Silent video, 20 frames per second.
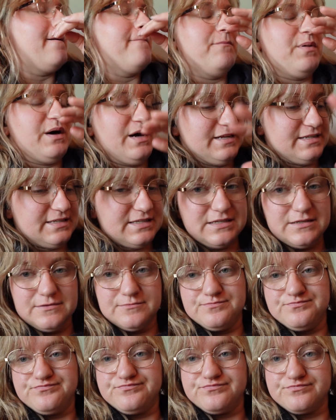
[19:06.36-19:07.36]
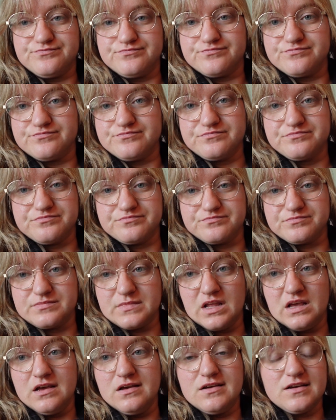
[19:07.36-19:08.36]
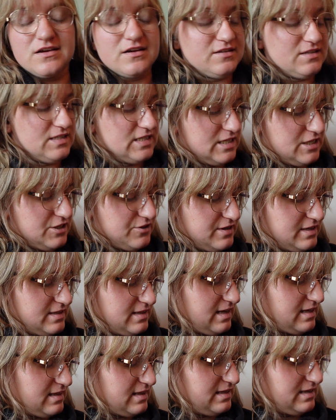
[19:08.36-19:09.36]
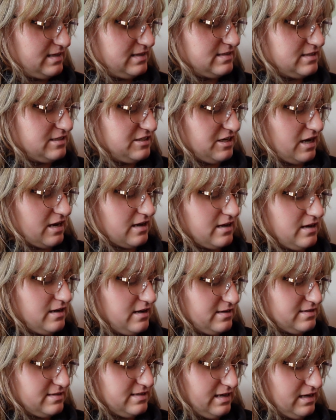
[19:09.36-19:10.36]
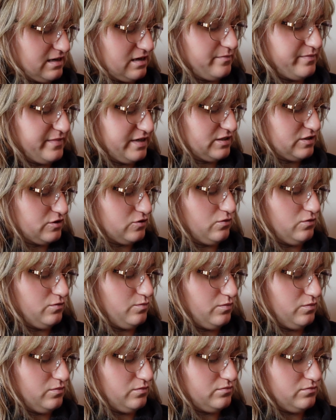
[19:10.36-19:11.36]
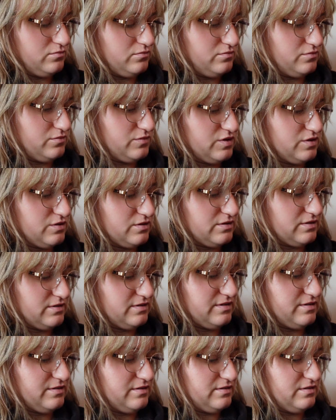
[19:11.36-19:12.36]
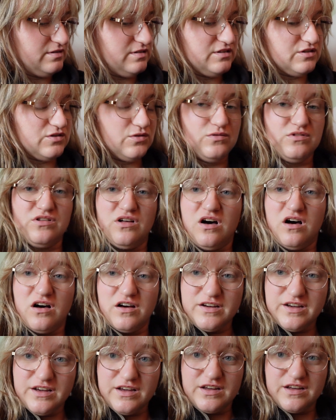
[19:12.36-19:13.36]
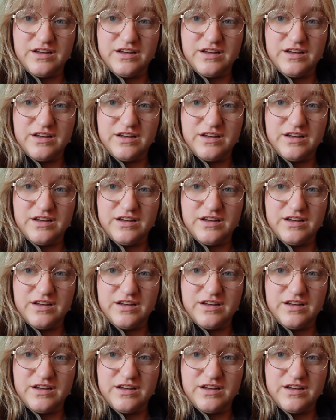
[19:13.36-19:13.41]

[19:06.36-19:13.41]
But considering that this jacket has taken me so long,